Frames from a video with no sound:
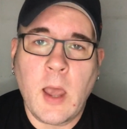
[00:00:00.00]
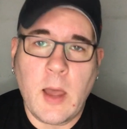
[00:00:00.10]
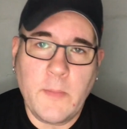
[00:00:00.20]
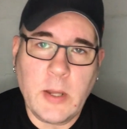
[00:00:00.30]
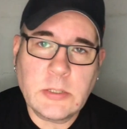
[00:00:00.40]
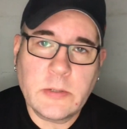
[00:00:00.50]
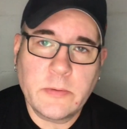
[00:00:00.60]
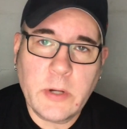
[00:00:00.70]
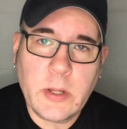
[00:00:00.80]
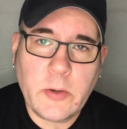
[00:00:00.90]
I'll mention
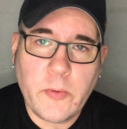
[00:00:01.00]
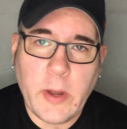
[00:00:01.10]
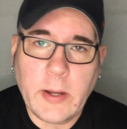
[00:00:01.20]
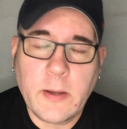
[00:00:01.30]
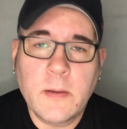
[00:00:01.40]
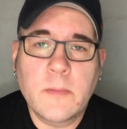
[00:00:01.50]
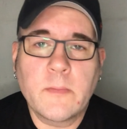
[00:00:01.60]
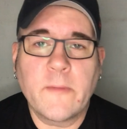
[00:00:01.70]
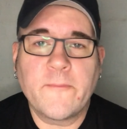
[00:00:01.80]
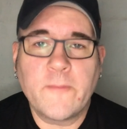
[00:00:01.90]
really quick
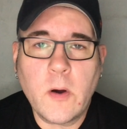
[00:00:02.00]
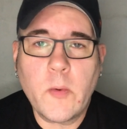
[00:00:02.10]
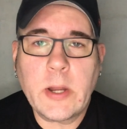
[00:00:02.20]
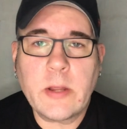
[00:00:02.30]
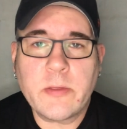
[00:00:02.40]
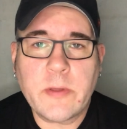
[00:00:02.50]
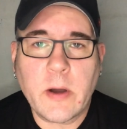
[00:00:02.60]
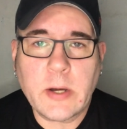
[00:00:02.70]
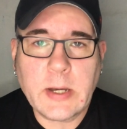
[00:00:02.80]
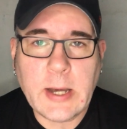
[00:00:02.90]
before we get
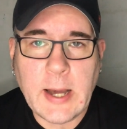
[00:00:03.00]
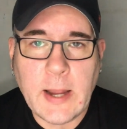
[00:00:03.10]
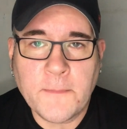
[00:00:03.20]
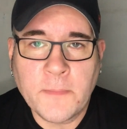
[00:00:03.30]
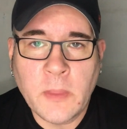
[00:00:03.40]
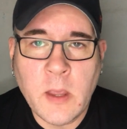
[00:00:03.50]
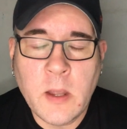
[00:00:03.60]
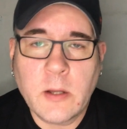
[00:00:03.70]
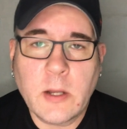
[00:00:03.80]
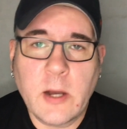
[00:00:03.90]
started today
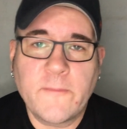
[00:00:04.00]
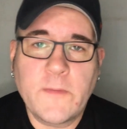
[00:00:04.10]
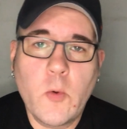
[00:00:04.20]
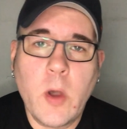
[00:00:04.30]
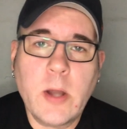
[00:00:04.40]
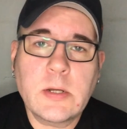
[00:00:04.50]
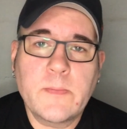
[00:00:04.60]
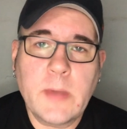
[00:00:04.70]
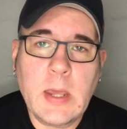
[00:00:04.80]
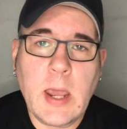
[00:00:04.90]
that if you want to
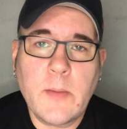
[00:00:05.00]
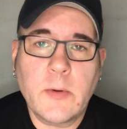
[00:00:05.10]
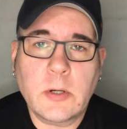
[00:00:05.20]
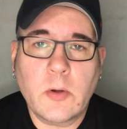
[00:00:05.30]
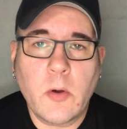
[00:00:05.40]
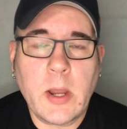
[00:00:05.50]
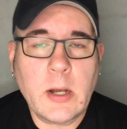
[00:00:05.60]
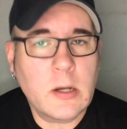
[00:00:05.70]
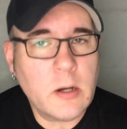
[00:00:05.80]
be able to go ahead and